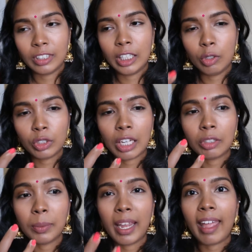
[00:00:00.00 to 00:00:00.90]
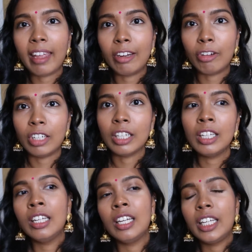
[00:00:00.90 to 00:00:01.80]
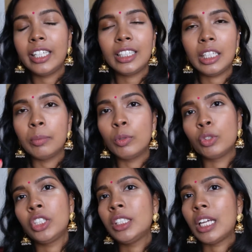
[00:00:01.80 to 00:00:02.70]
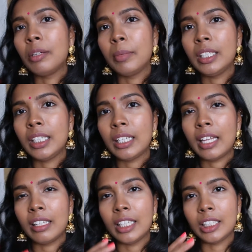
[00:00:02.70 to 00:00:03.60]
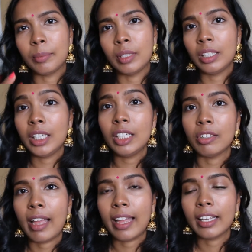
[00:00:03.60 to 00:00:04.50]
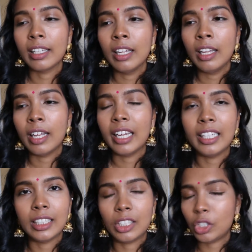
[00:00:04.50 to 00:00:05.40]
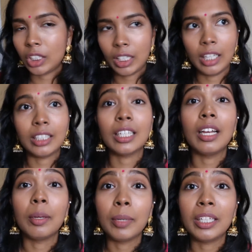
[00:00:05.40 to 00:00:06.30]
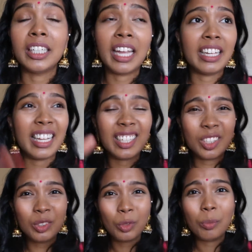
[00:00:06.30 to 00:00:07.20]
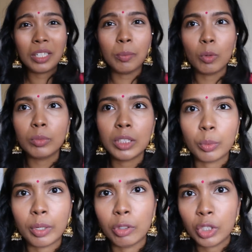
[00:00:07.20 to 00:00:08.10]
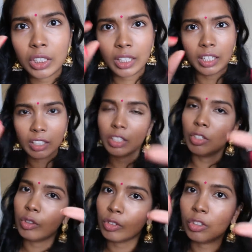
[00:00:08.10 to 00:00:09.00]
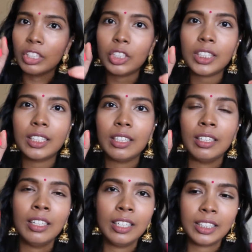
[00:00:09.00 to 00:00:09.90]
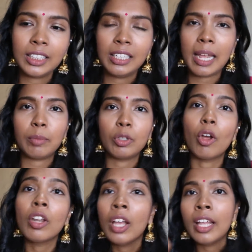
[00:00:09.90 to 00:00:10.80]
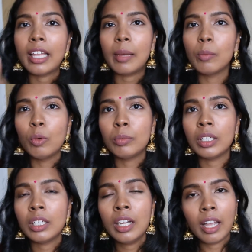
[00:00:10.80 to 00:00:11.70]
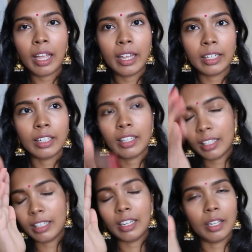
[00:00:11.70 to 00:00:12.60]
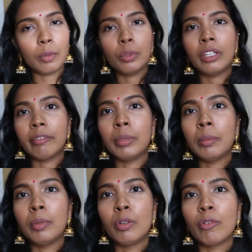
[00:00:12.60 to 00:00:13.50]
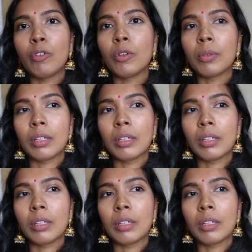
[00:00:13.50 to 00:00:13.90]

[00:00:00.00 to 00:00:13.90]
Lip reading: He knows how to be angry. His emotions are amazing, and his ability to act is just, it's amazing. And there's so many moments where you just can, you can just snapshot that moment, and it would have been beautiful